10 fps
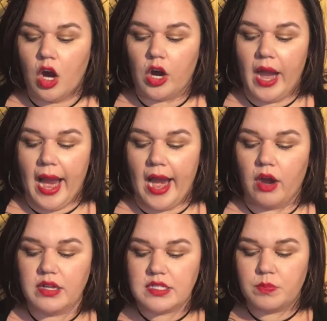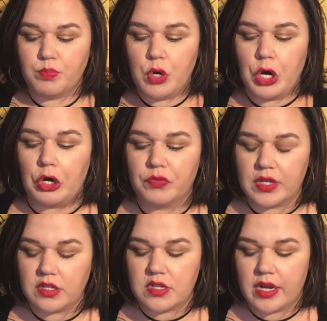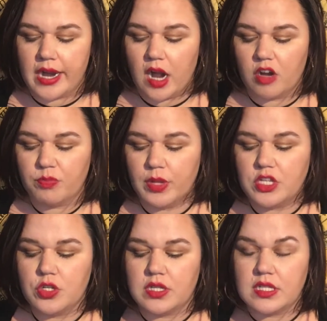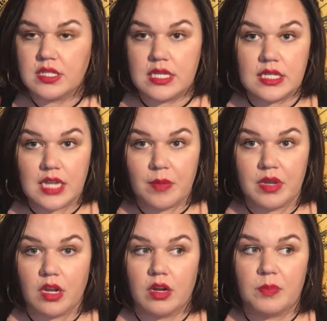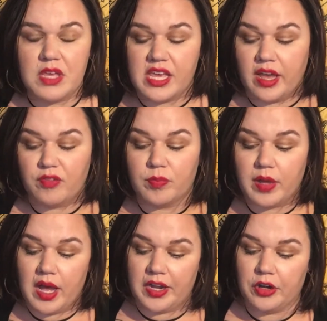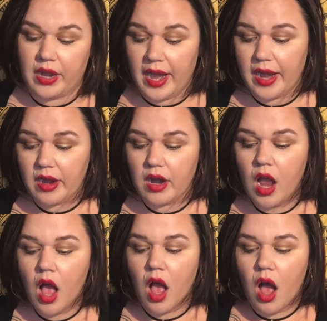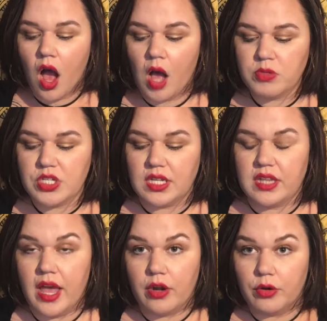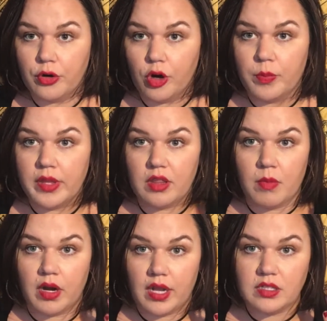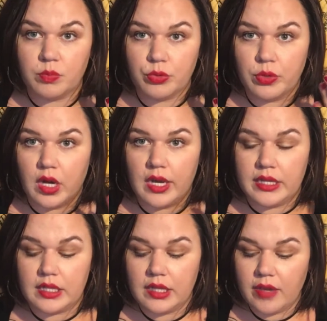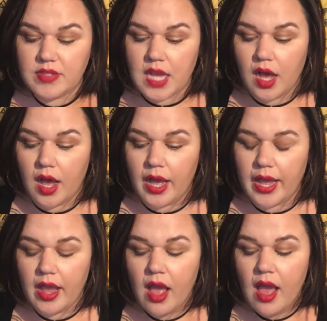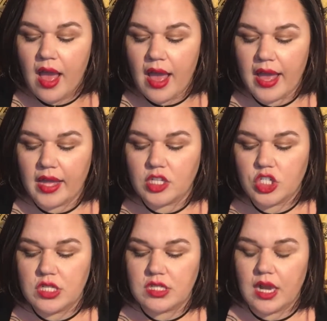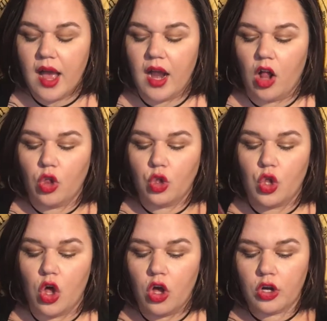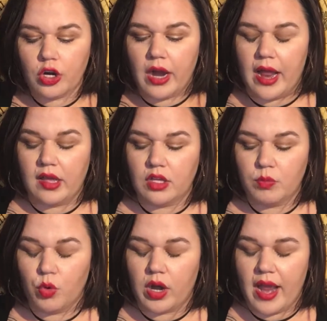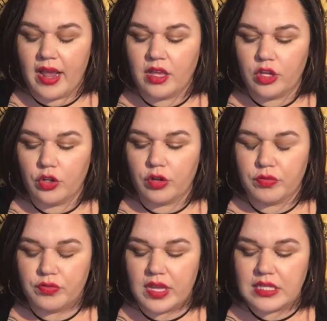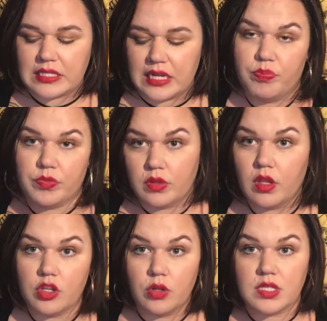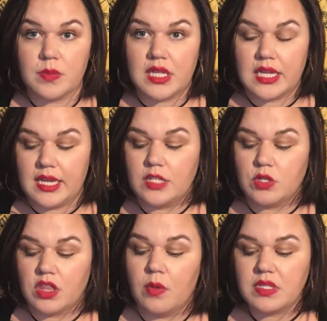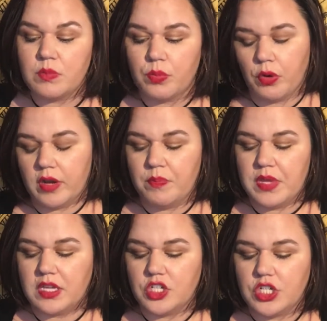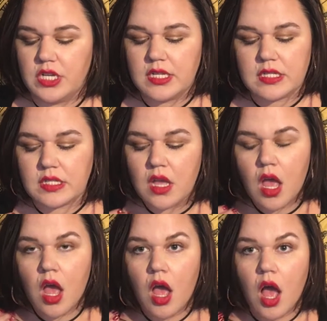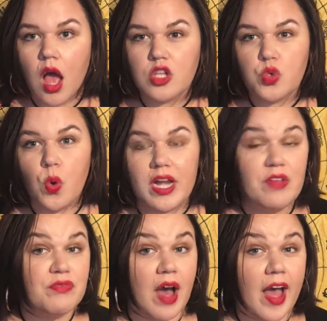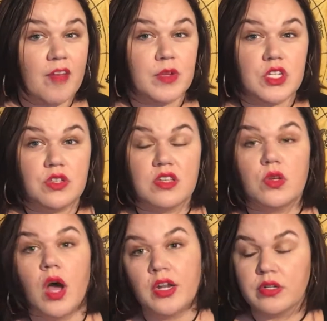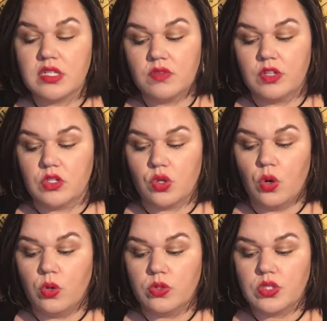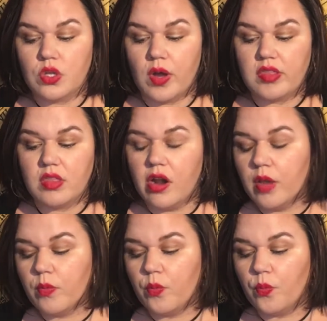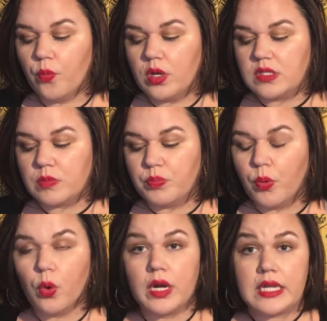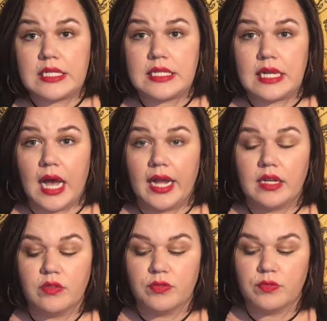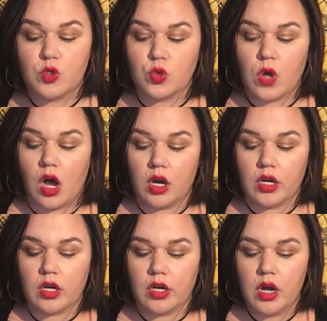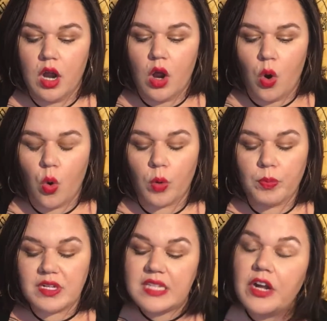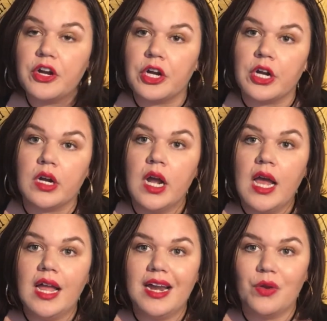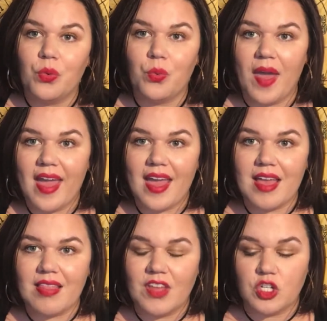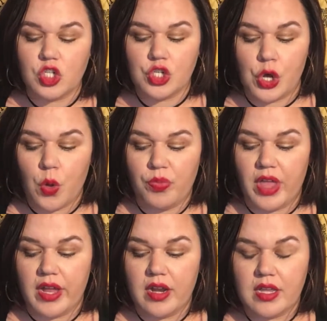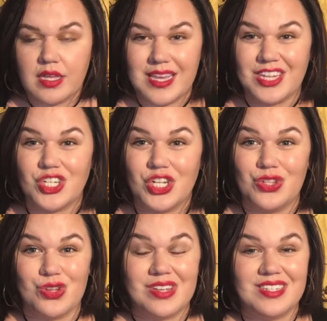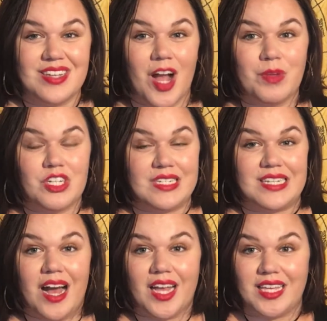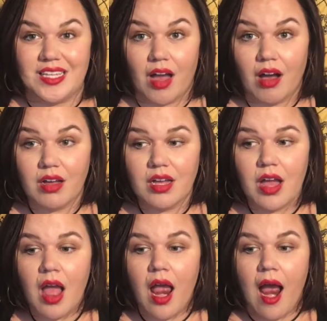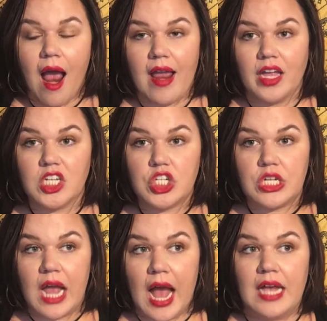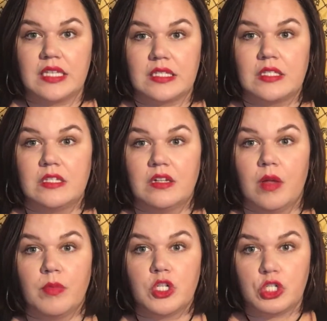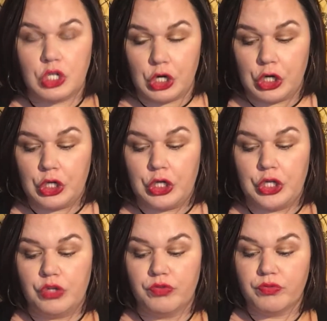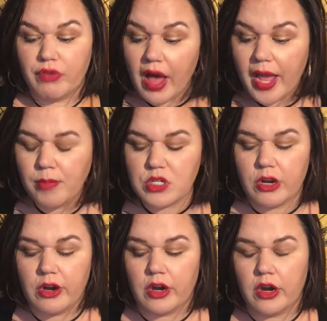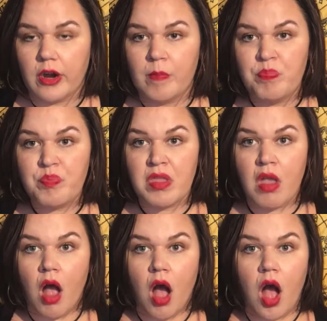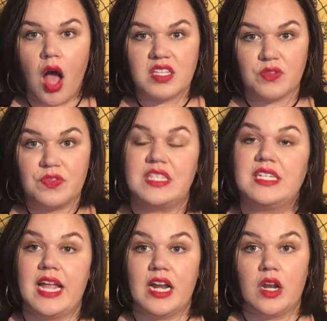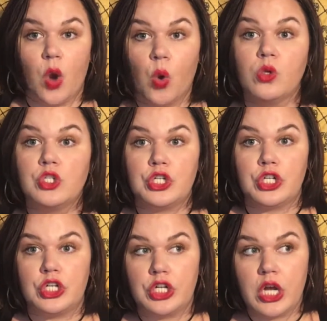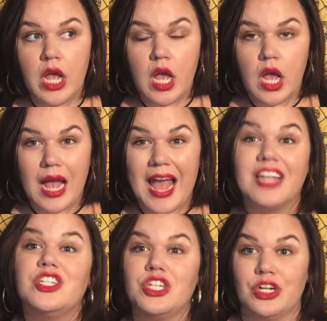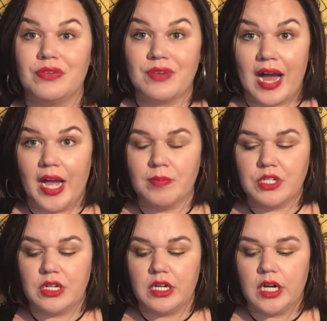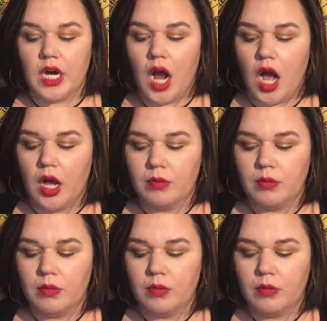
Her hair is perfect. There's not a hair out of place. You can see the diamond earring peeking out from behind her hair. She's got the heterochromia, the Marcon de Bruja in the left eye, and she's got a longer and more angular face. You know, some of the kids, which I thought was important because she is 25, but she's also hundreds of years old. So I thought it was important to kind of draw her or present her in a way that showed that yes, she looks young, but she's not young, and she has still a maternal vibe to her, a sophisticated, older, edgier vibe to her.